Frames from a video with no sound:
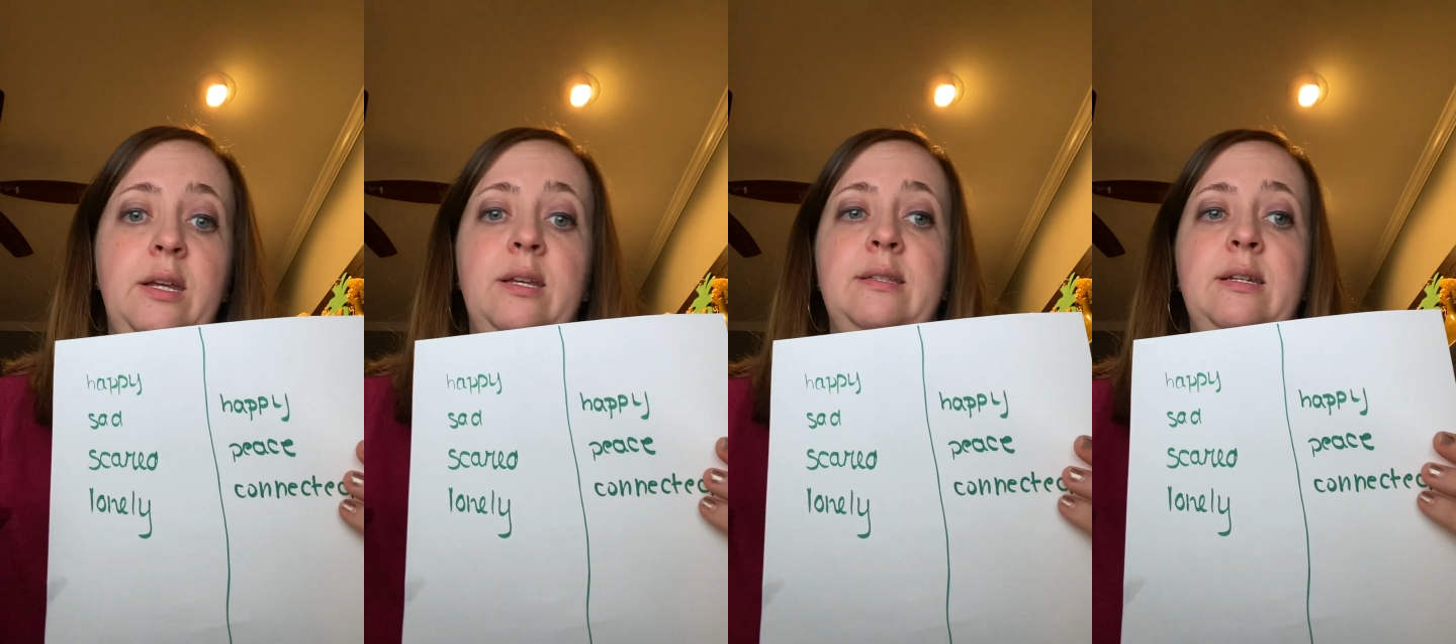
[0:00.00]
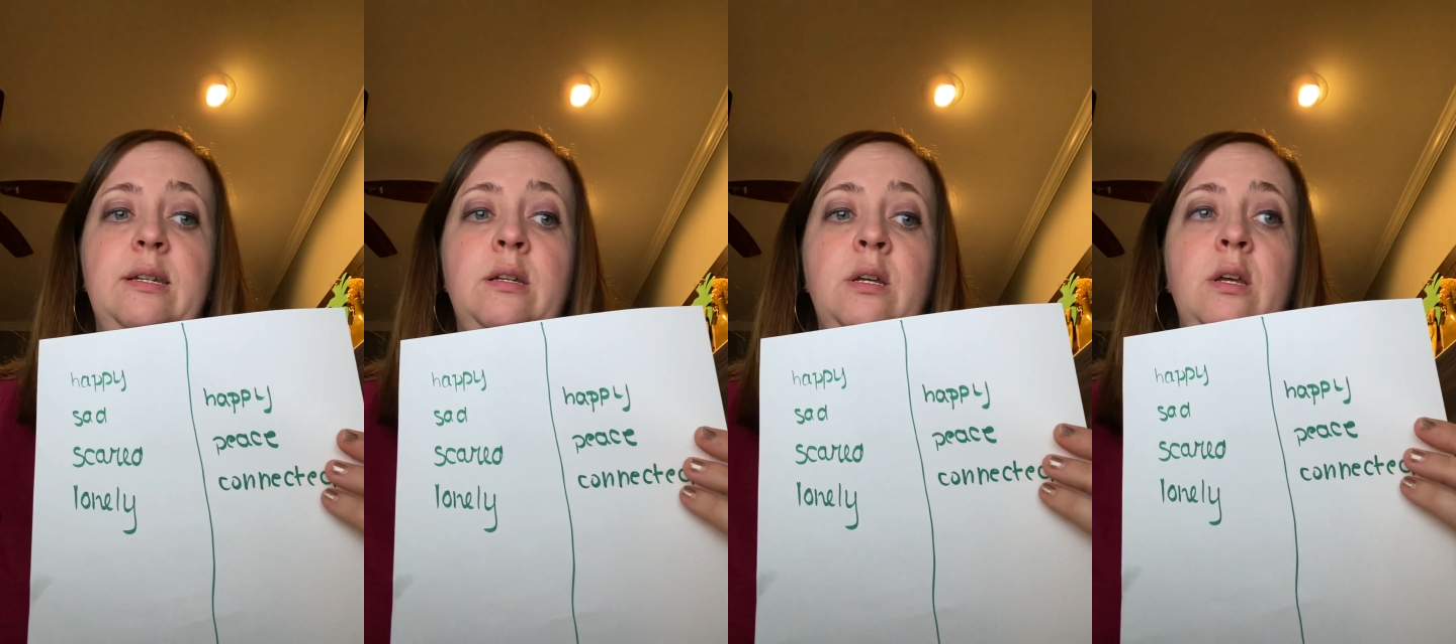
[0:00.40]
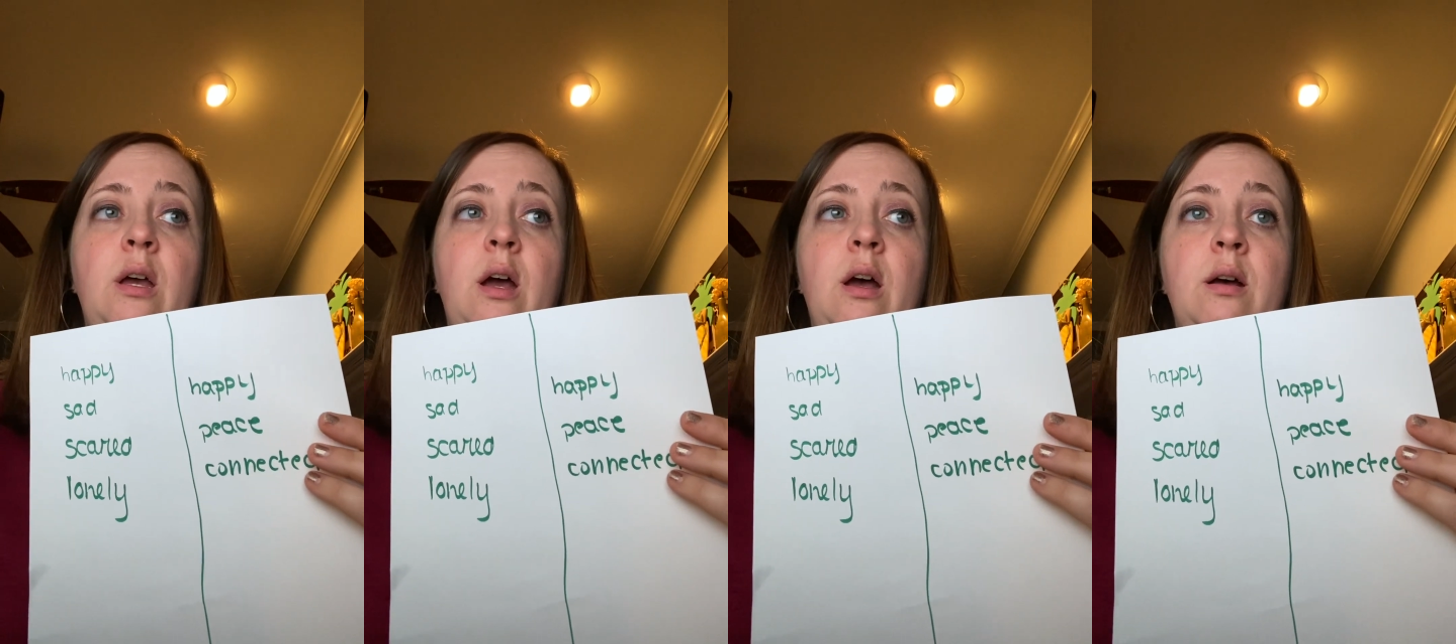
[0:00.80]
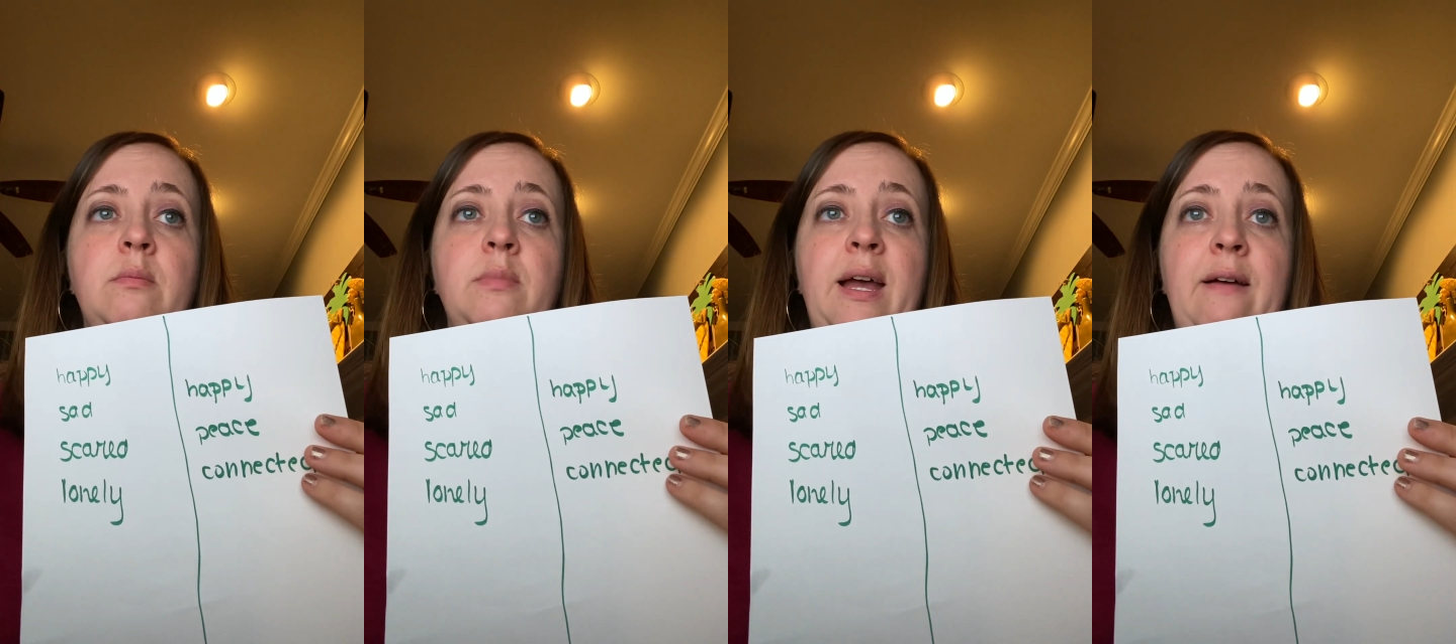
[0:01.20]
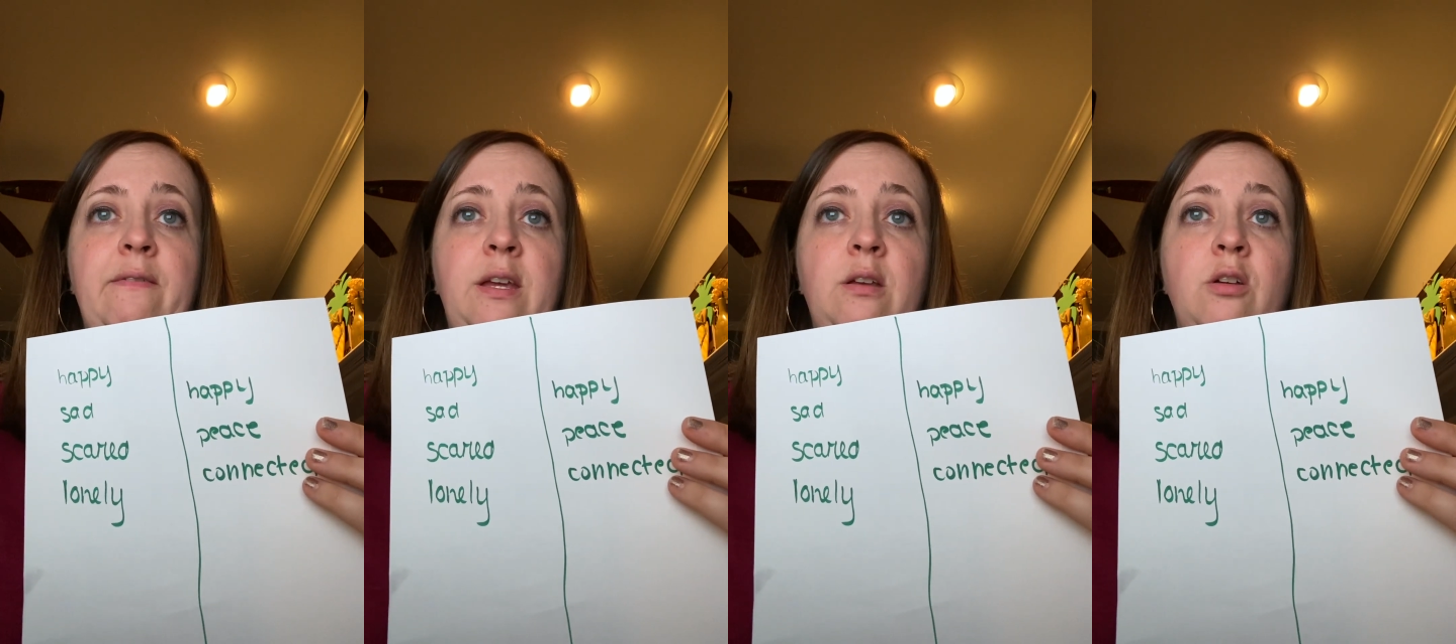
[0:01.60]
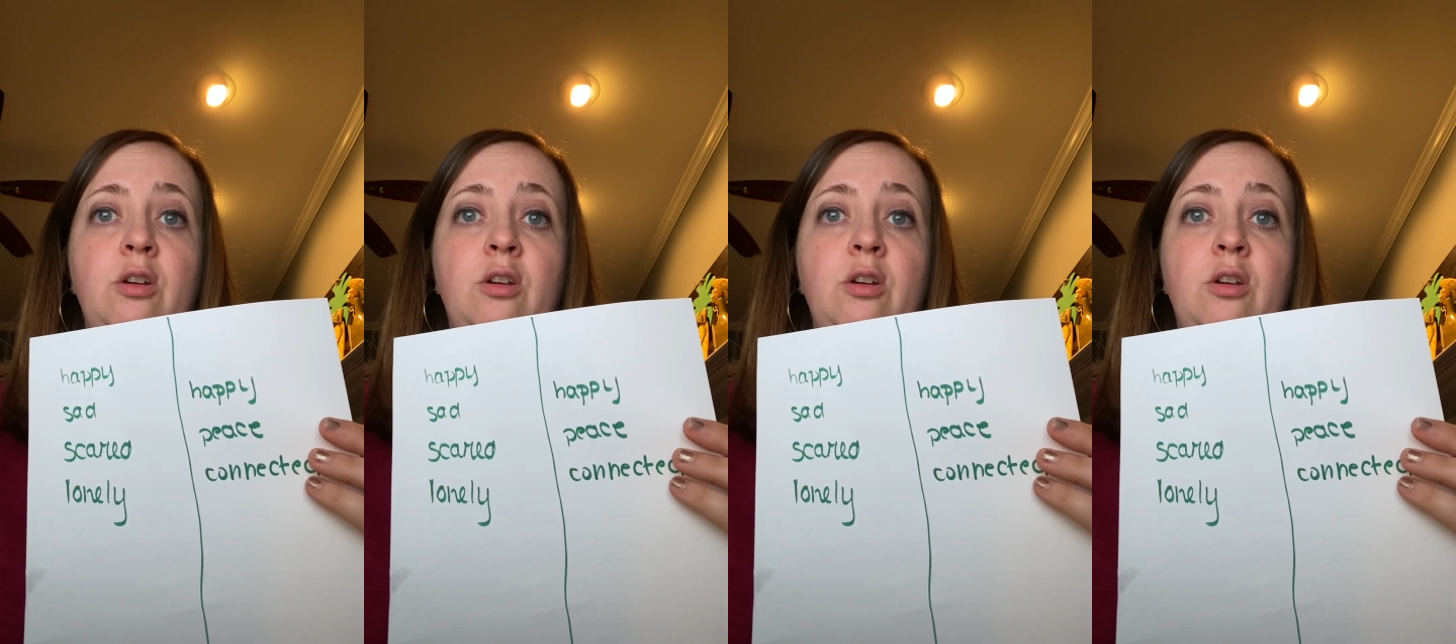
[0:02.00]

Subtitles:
Is it having,